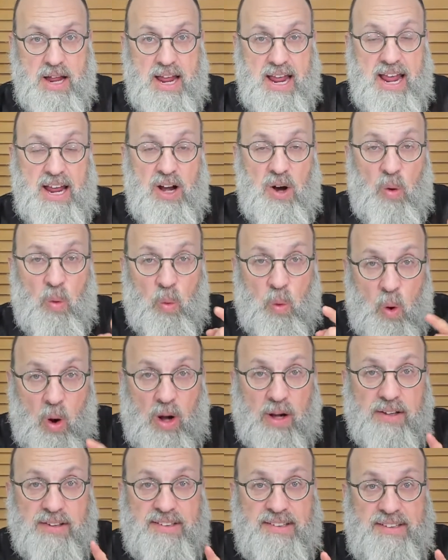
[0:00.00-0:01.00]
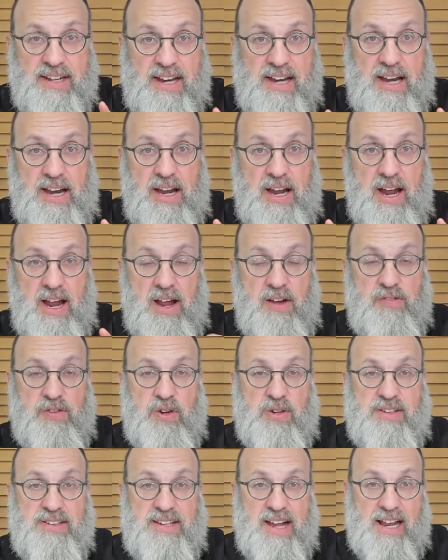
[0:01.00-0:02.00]
In a walled city, if
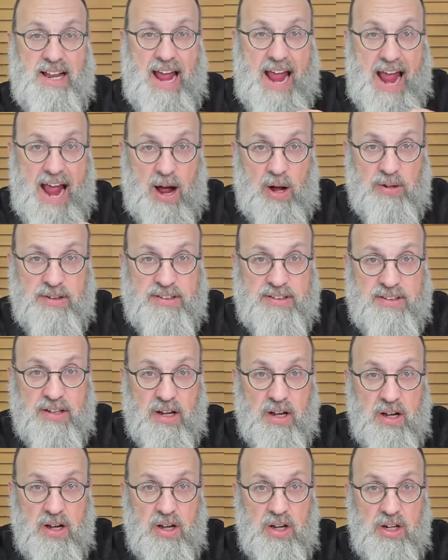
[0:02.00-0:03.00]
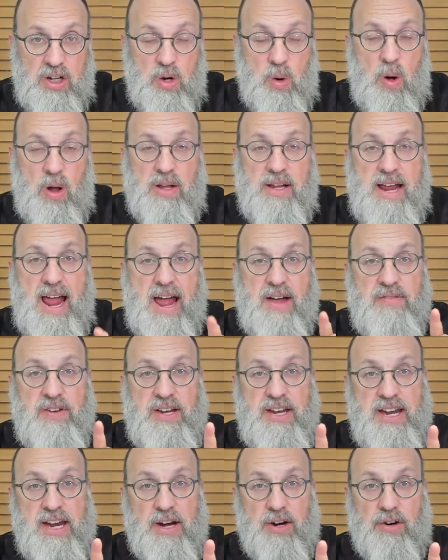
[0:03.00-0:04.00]
you sell a house, you only have a
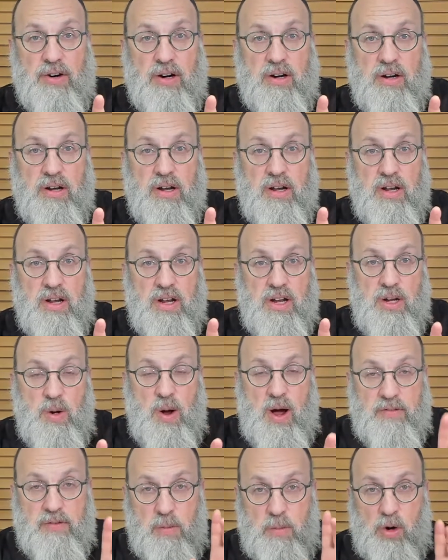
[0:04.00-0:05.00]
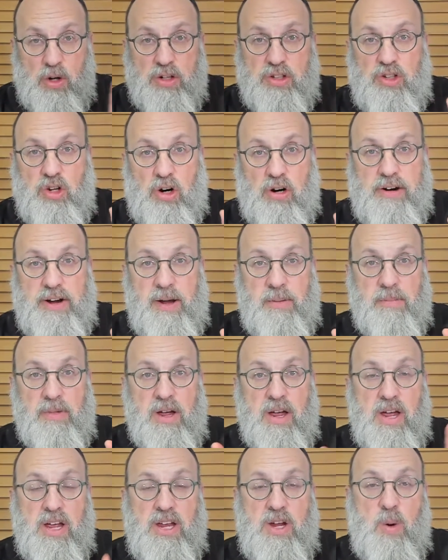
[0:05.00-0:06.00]
year. You have a moratorium
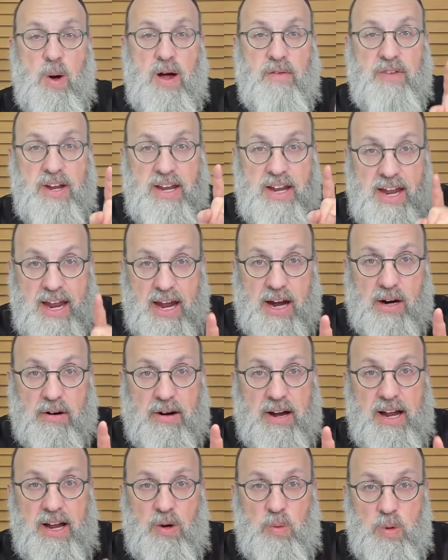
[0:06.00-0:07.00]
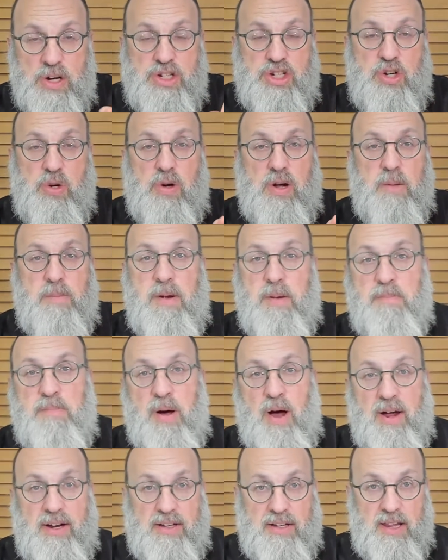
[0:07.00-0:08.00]
you have a year in which you could be
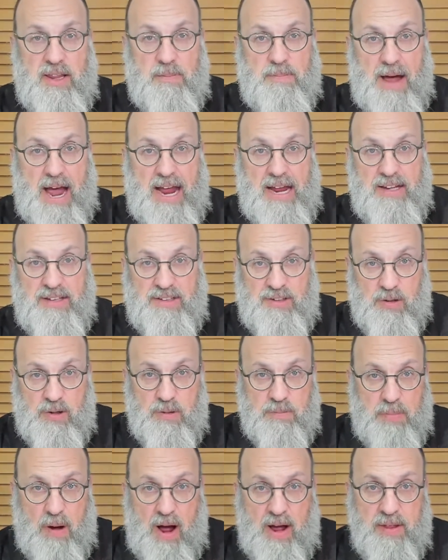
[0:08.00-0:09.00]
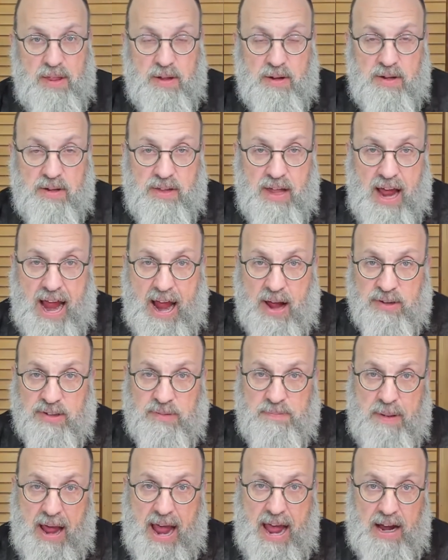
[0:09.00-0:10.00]
paid to the bias, you could buy the, the
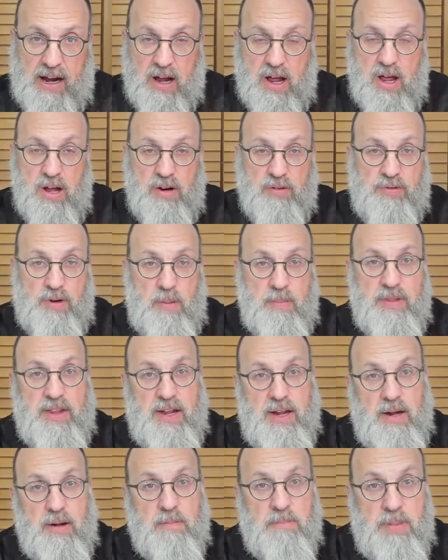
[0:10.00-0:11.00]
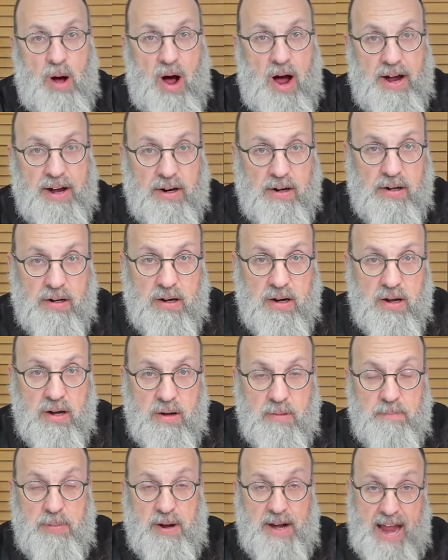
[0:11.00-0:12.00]
house back from the buyer,
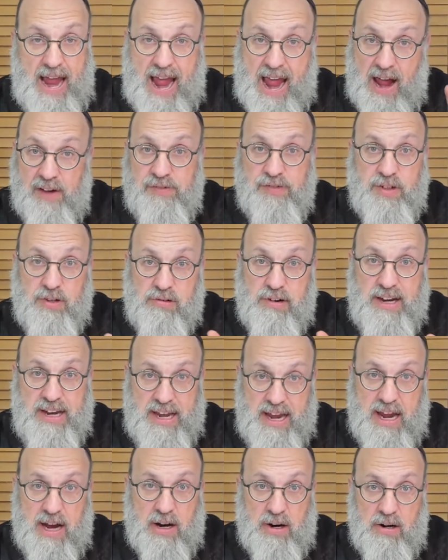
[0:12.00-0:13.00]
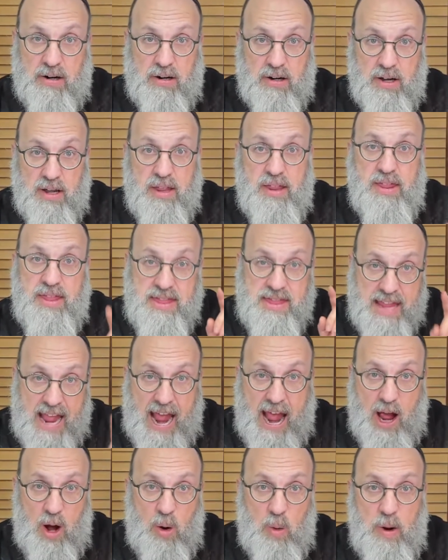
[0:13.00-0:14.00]
but after a year,
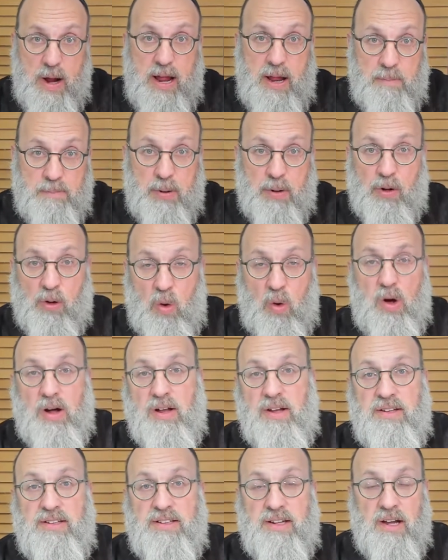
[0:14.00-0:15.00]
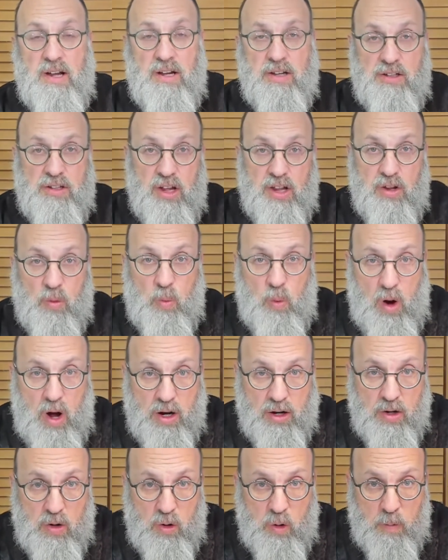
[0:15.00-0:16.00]
now it belongs to the
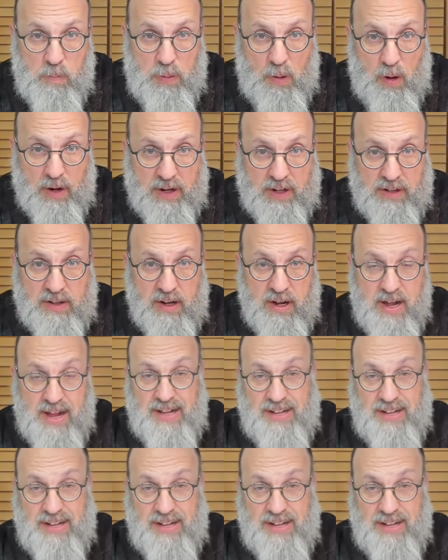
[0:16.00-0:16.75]
one who bought it.